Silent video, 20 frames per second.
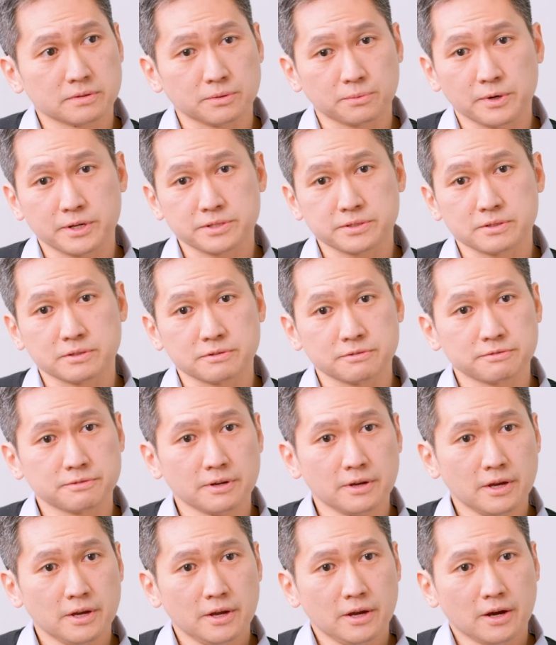the rest of
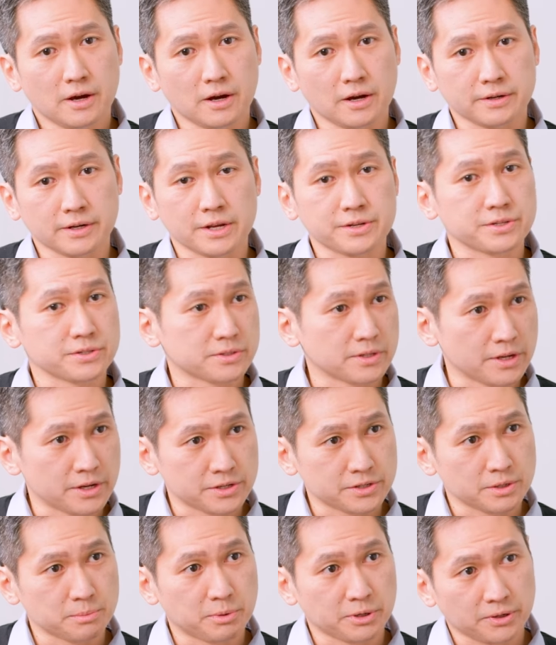not just
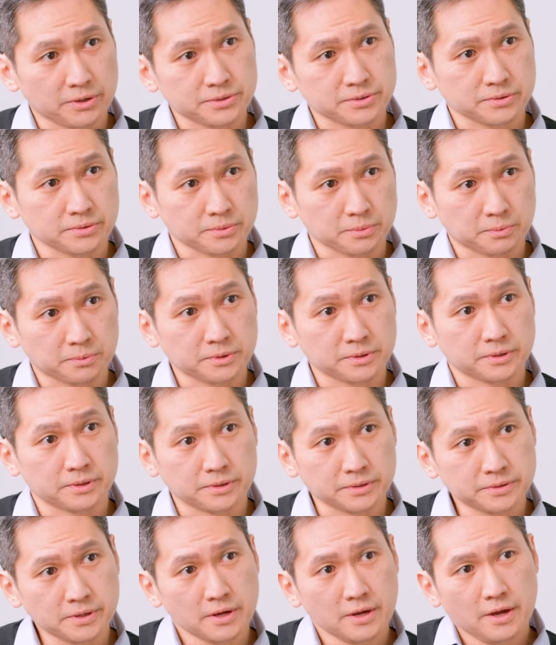Asia, but also the
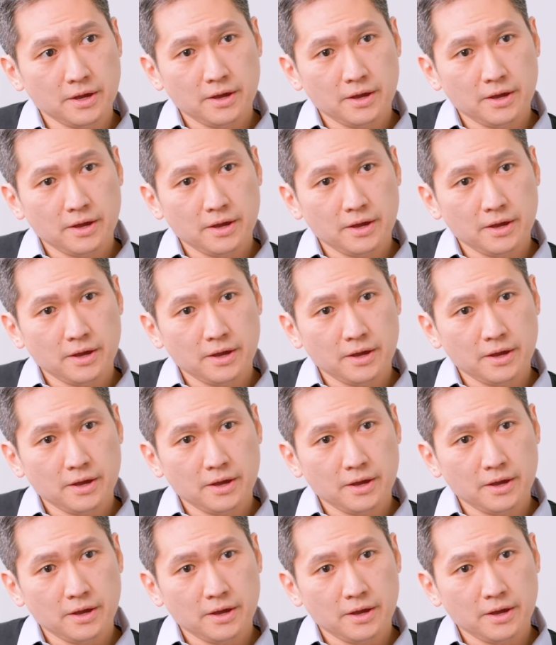world.